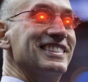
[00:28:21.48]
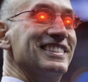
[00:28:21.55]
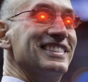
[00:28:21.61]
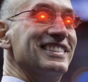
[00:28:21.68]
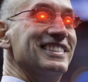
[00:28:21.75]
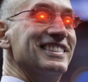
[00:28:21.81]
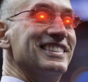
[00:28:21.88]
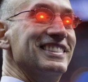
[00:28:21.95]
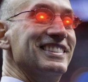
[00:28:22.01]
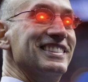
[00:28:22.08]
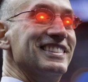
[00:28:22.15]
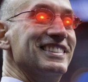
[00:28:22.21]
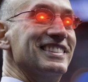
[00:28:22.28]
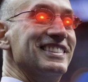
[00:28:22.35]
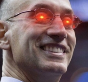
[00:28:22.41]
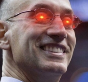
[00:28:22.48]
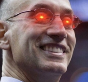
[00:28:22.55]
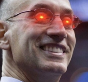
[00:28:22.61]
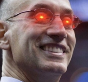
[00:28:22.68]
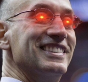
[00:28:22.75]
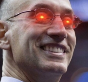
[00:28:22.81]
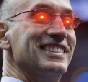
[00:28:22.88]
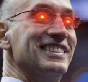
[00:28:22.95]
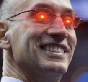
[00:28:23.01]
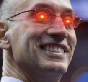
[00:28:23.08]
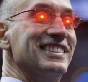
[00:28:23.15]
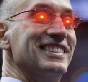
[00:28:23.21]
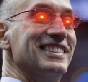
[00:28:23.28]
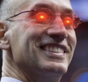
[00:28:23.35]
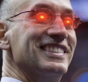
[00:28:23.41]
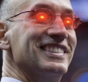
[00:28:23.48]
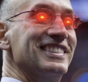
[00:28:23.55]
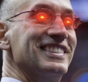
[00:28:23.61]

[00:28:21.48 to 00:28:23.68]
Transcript: Nothing is said.